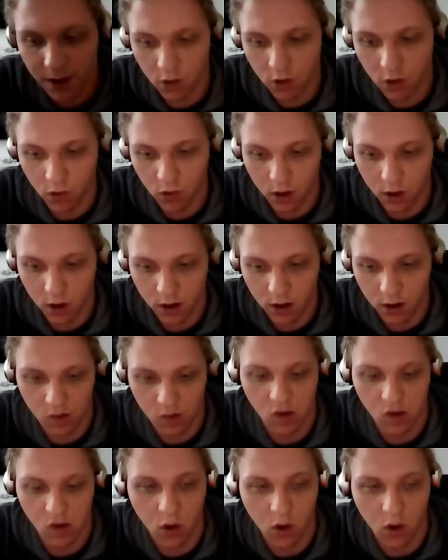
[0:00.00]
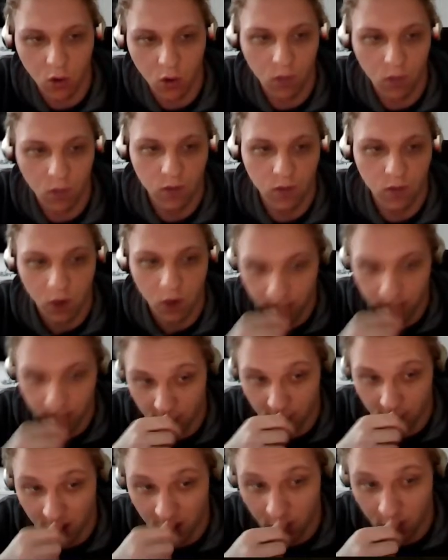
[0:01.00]
you guys go for
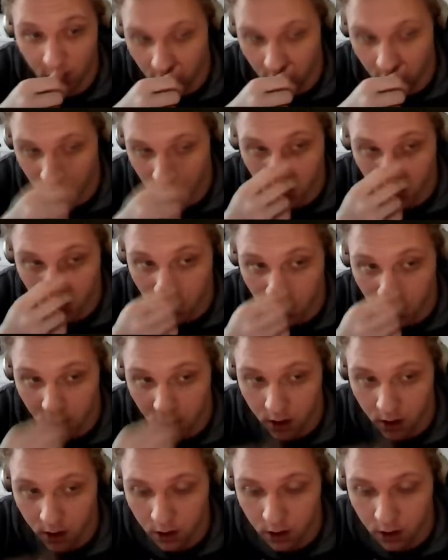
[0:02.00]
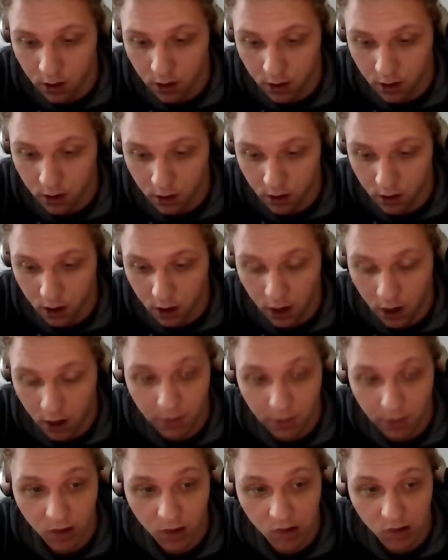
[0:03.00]
emulation?
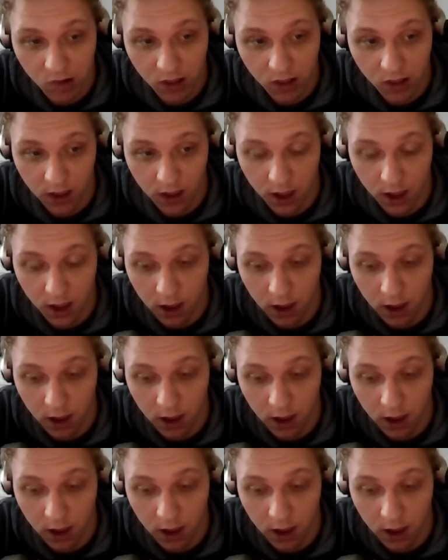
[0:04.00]
Obviously, yeah.